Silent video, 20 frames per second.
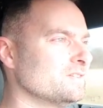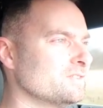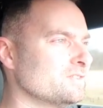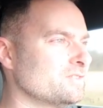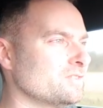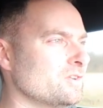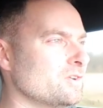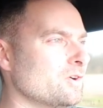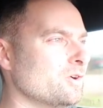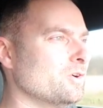
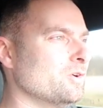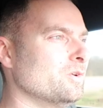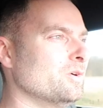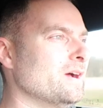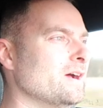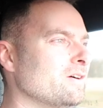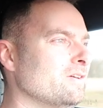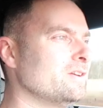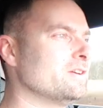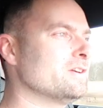great. So
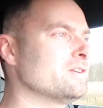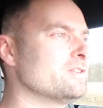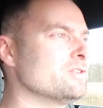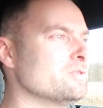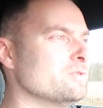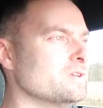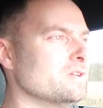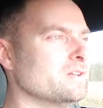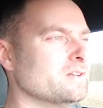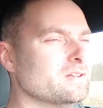out here
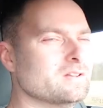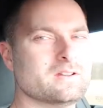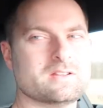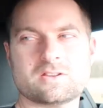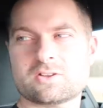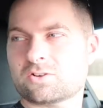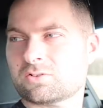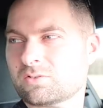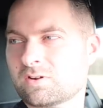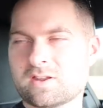doing
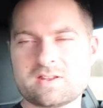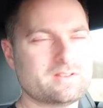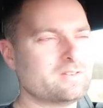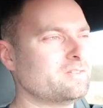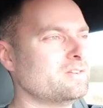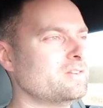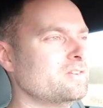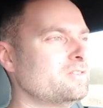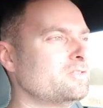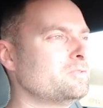
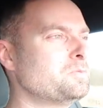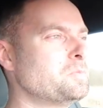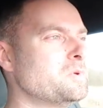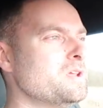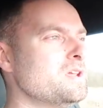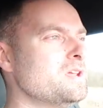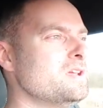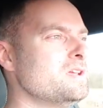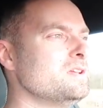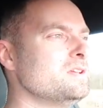crazy
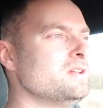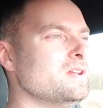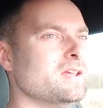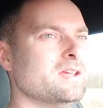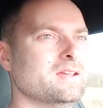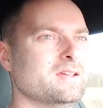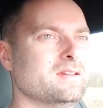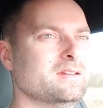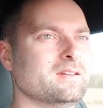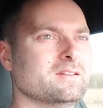speed
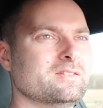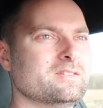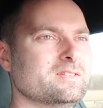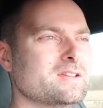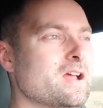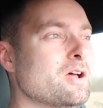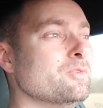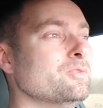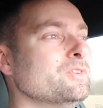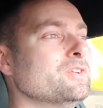and it's
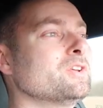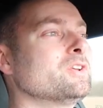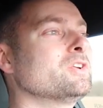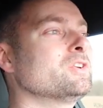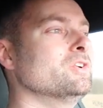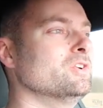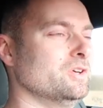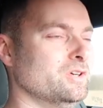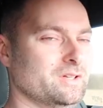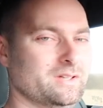
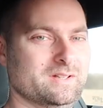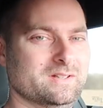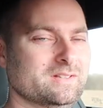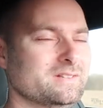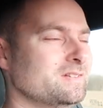sounding good.